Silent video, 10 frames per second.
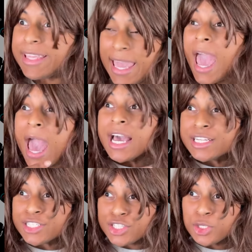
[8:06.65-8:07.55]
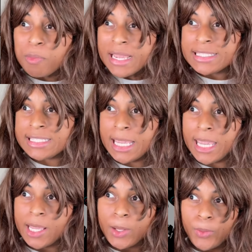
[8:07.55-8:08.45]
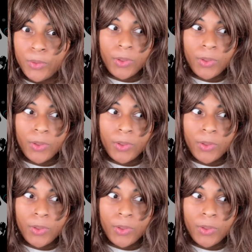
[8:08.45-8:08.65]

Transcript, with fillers: Yeah, to my seat.